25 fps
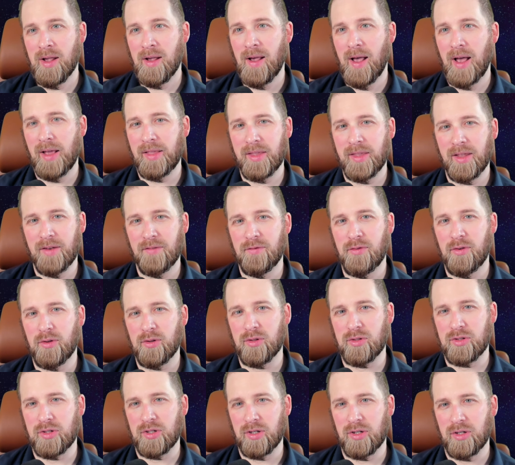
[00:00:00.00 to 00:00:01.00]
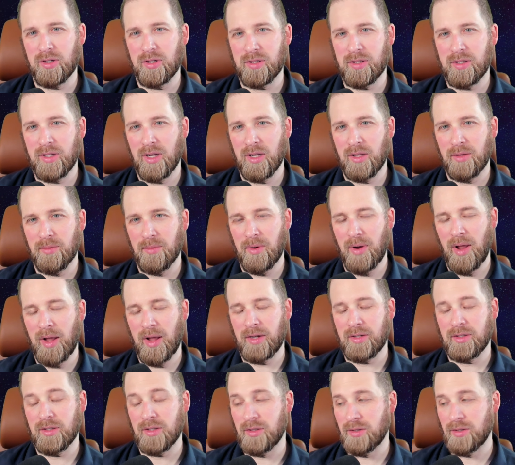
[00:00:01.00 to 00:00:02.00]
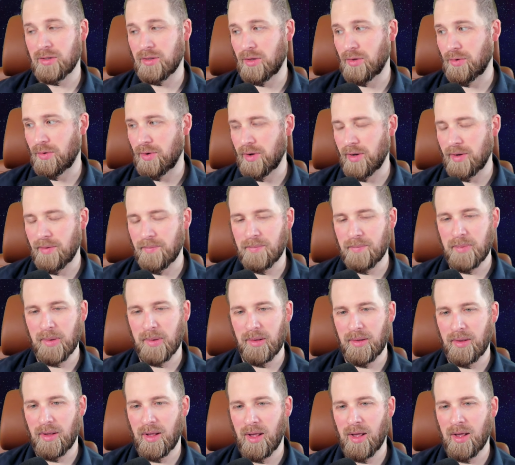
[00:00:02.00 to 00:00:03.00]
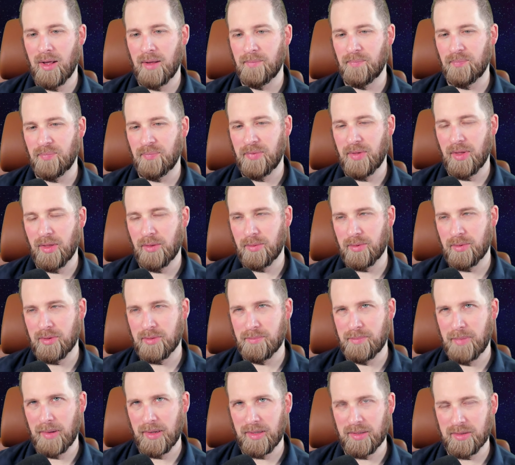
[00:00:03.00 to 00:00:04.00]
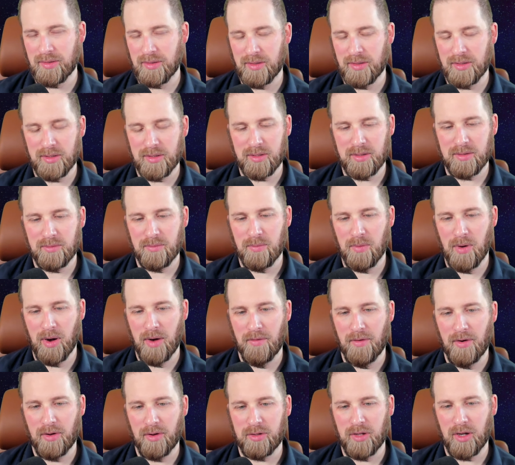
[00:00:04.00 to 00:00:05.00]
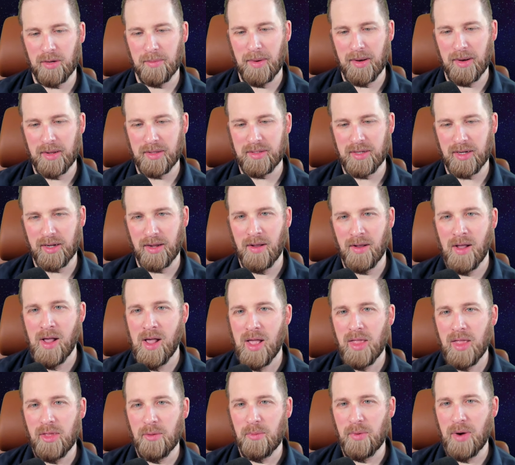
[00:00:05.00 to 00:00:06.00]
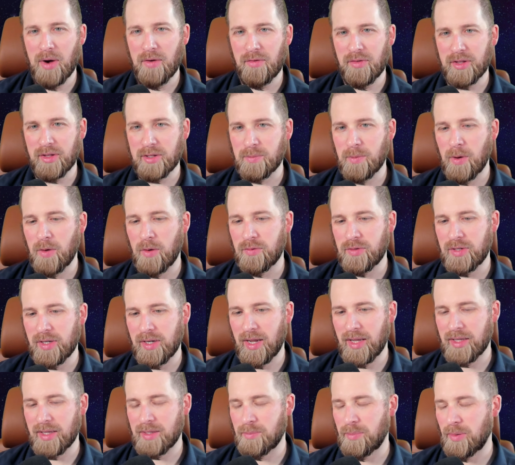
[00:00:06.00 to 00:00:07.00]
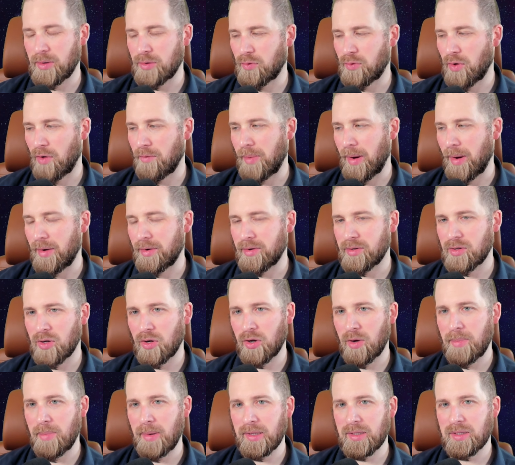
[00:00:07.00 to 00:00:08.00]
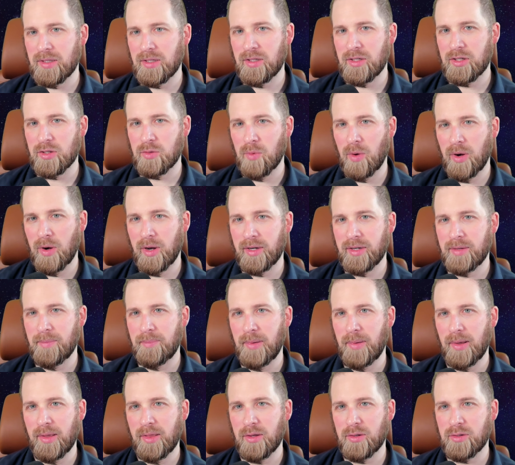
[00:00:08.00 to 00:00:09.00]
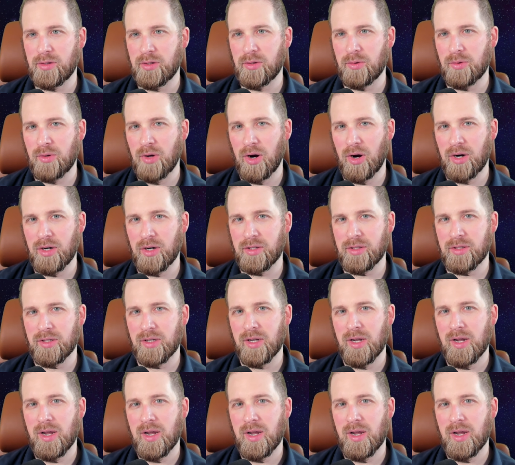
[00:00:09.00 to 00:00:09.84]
And then Vulture is the other one. Actually, there's 3, but the other one's basically just whatever. I'll talk about it in a second. And whenever this moves, he gets +5 power. So you're basically just wanting to play those 2 cards